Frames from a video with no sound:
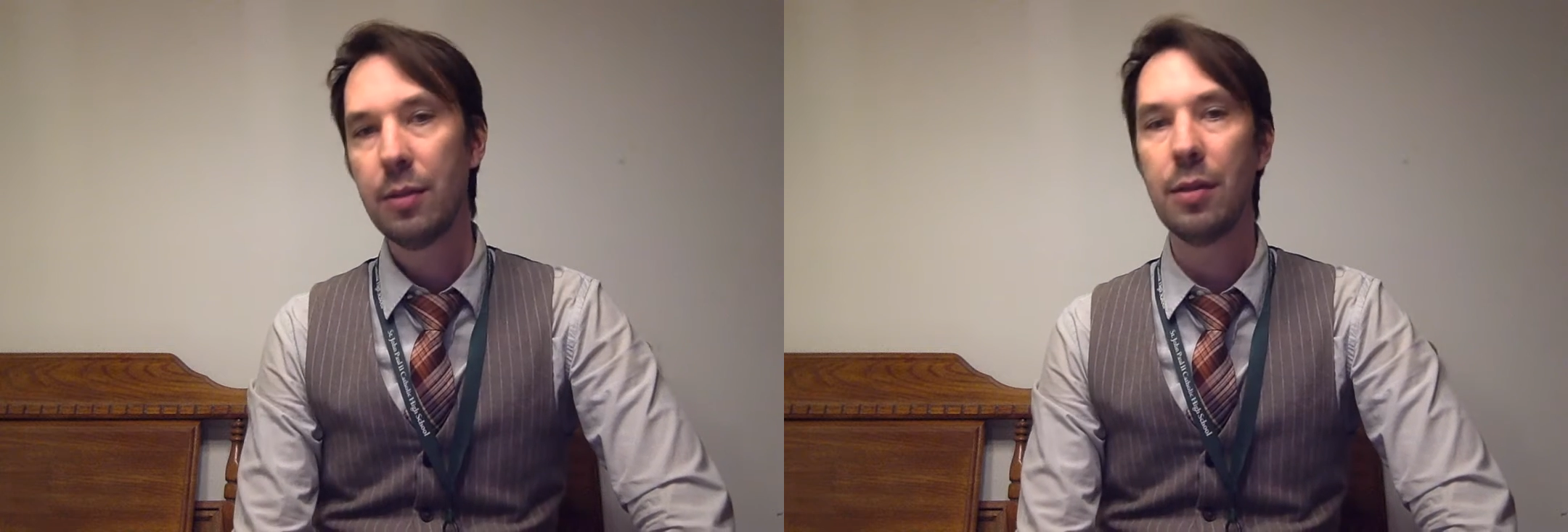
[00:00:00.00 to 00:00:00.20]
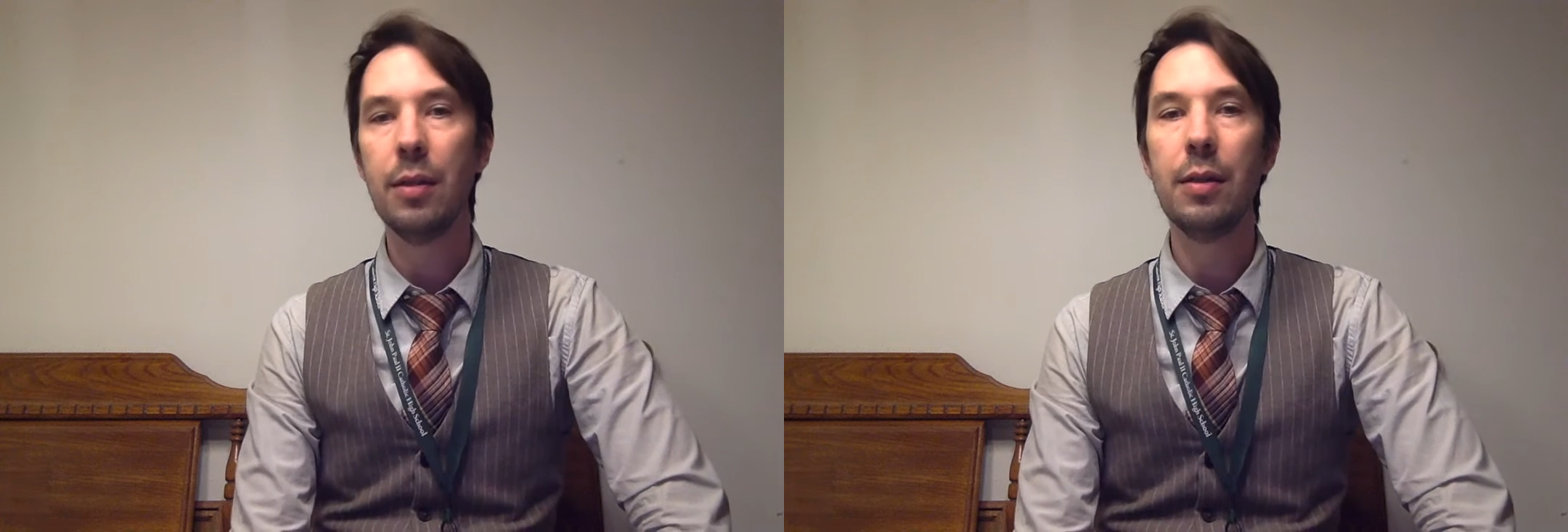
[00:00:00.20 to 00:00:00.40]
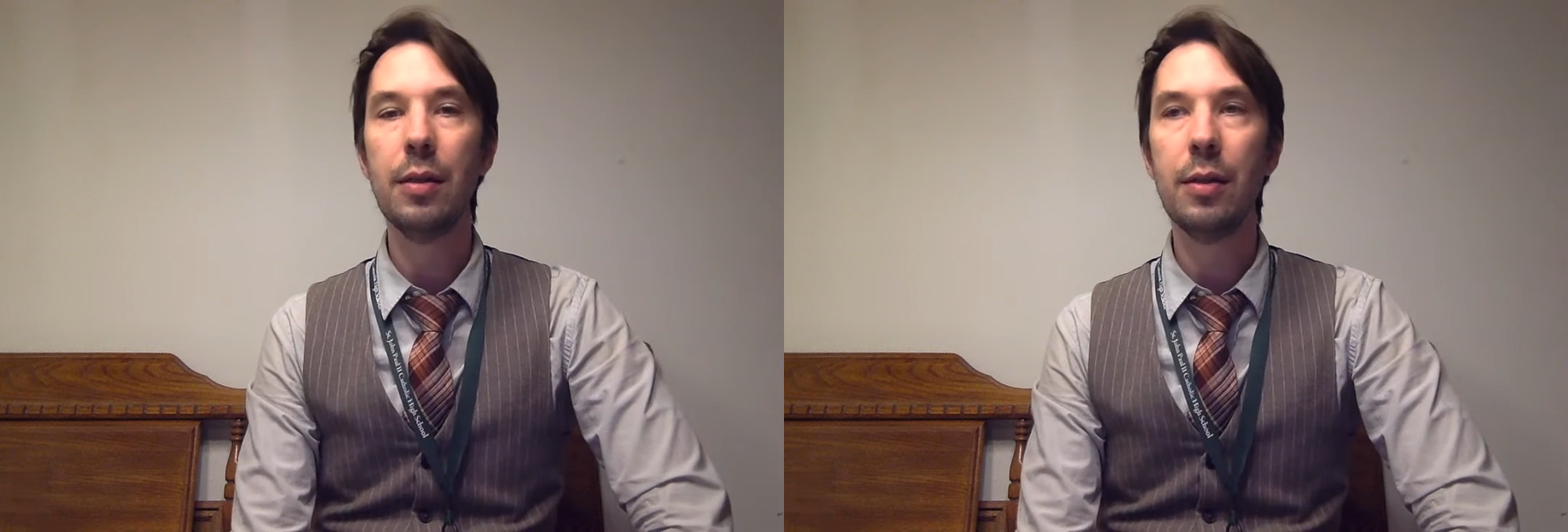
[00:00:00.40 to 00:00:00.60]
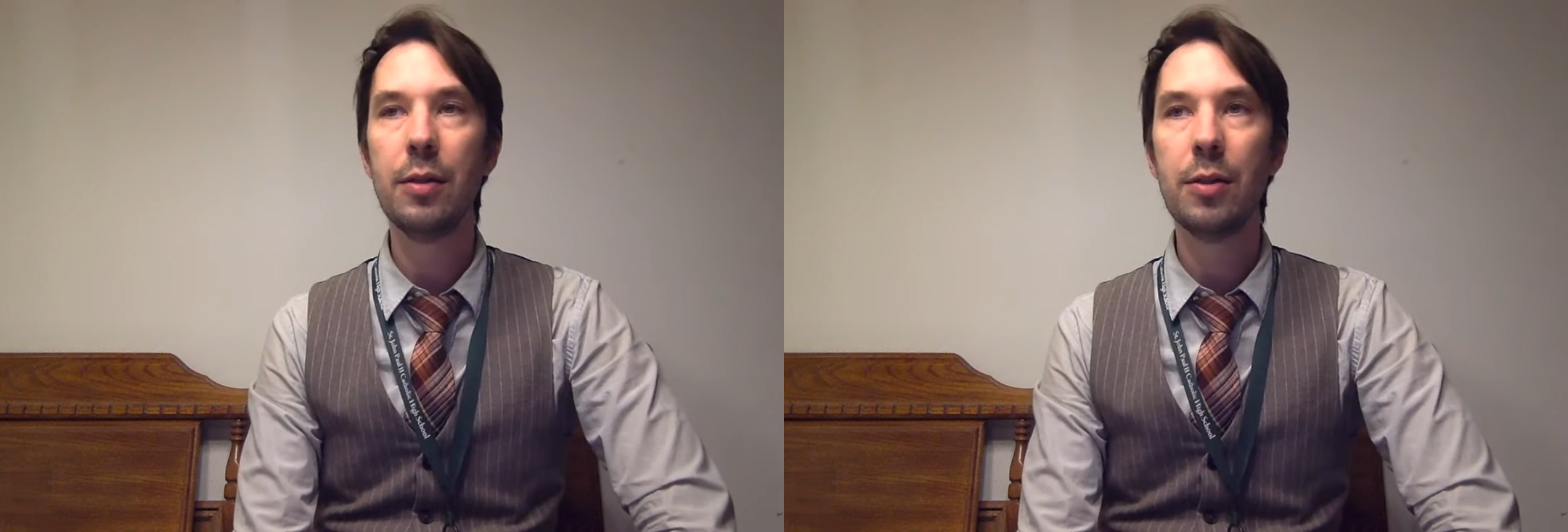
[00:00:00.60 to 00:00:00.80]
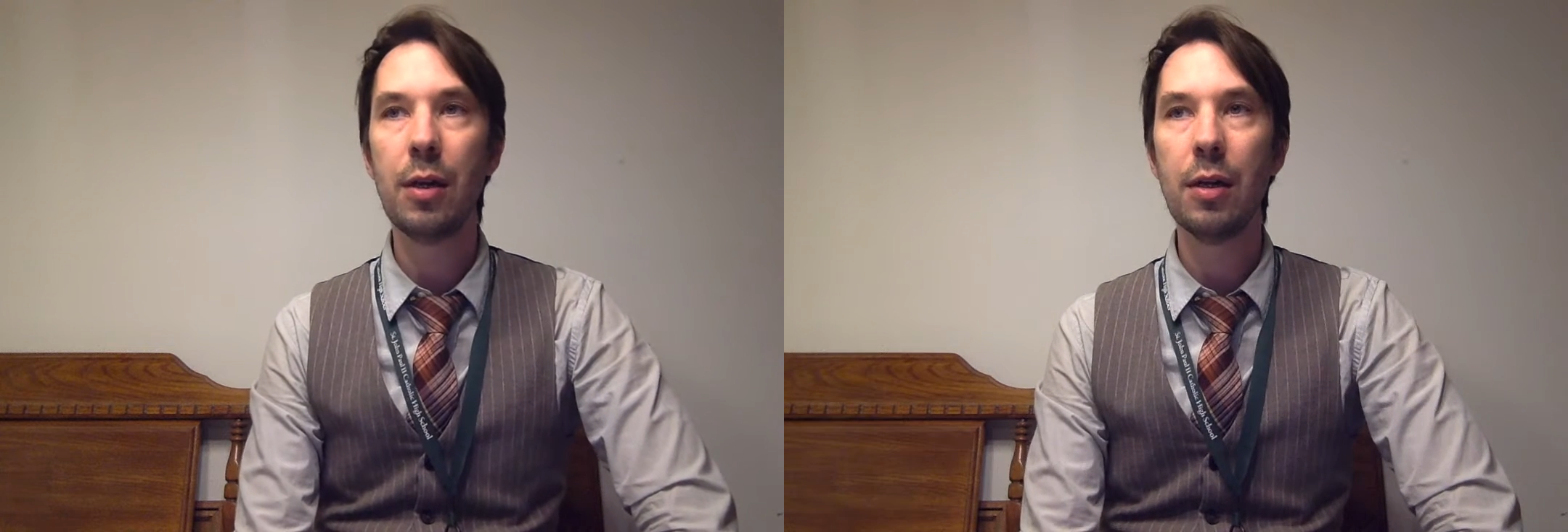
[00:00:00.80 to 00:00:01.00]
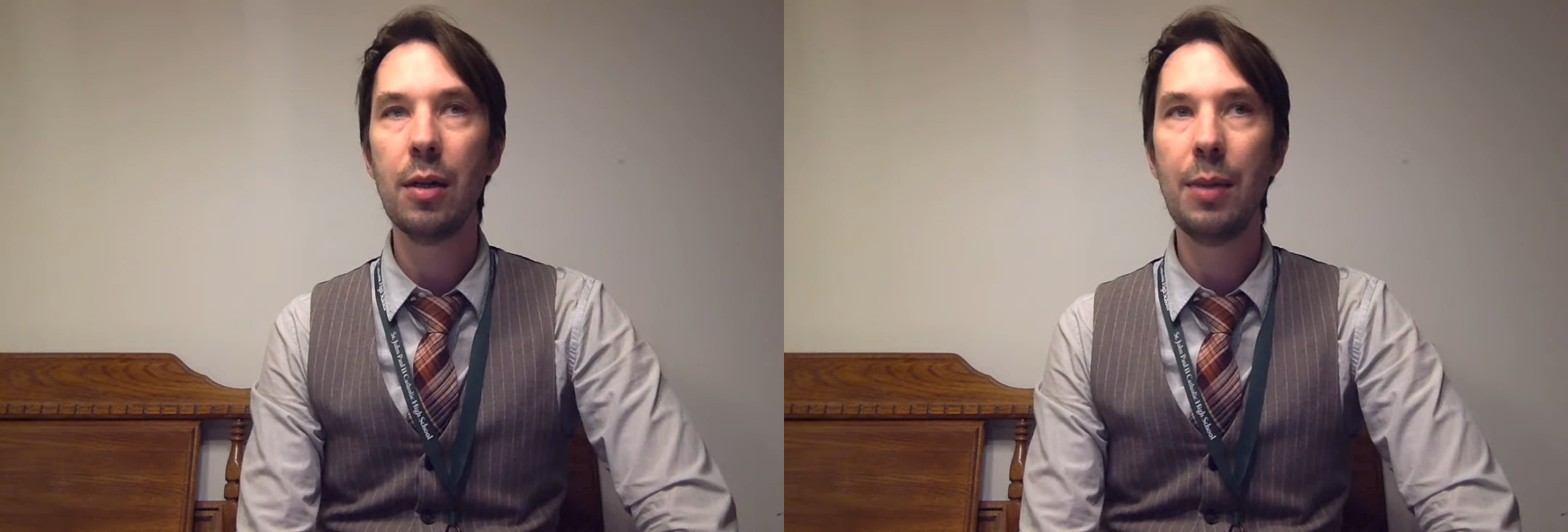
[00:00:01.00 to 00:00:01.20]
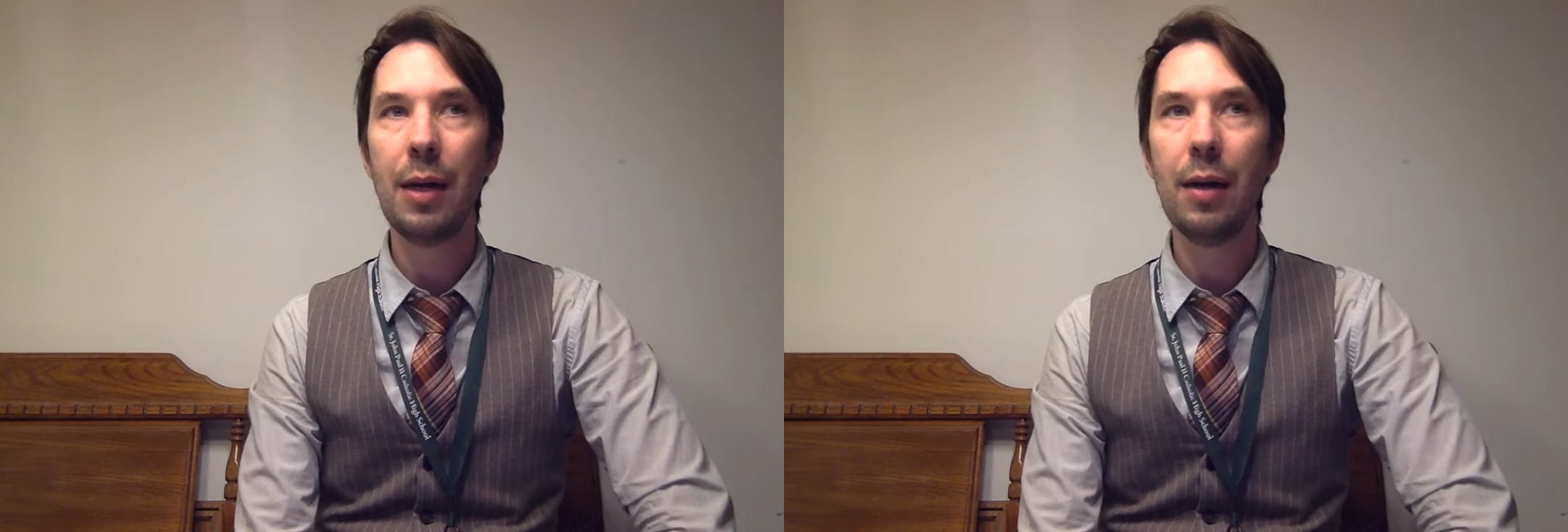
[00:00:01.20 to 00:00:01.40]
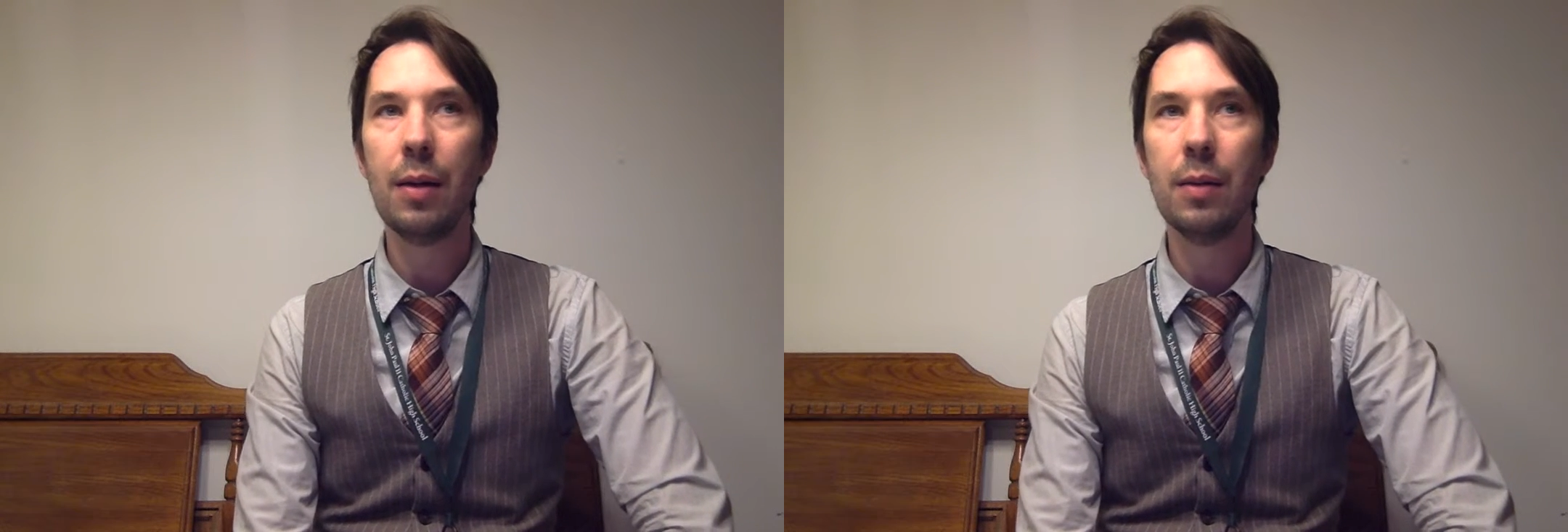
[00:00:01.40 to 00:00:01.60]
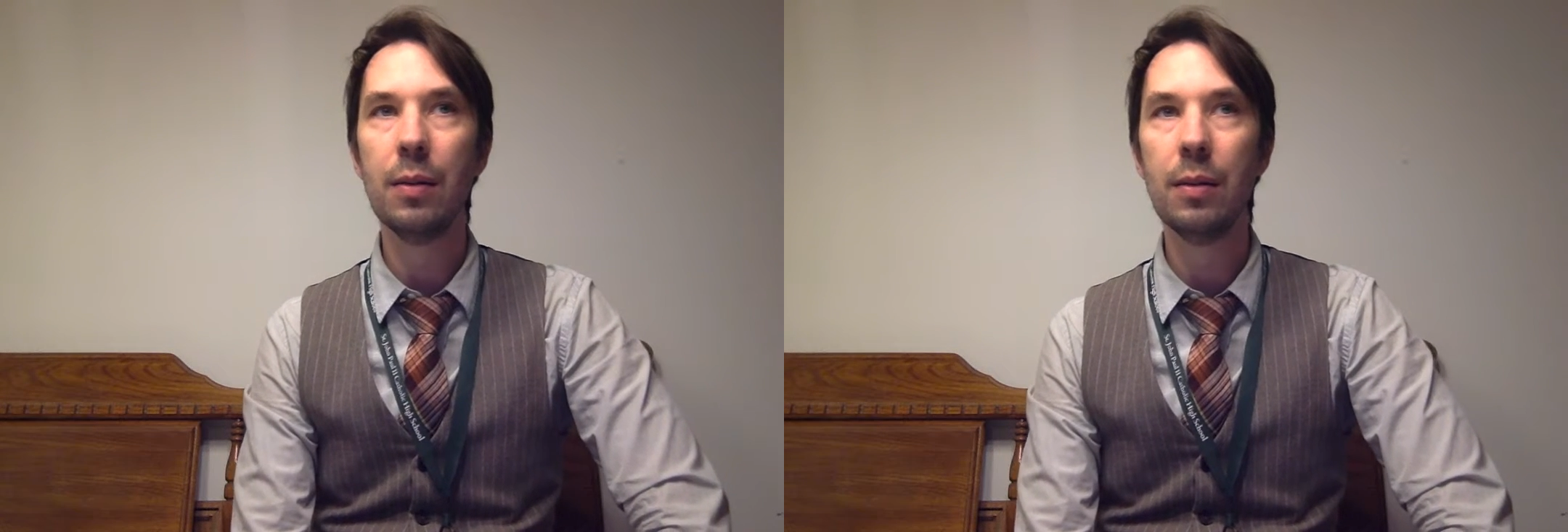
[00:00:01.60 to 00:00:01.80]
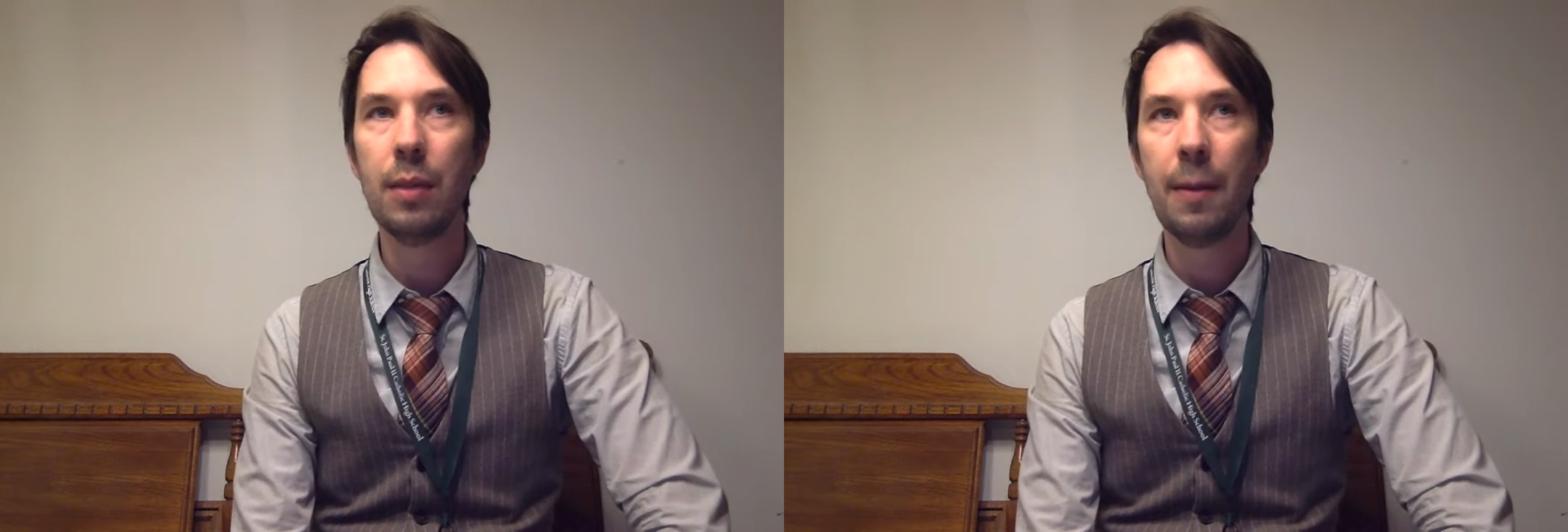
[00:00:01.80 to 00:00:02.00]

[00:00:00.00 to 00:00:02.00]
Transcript: to talk about,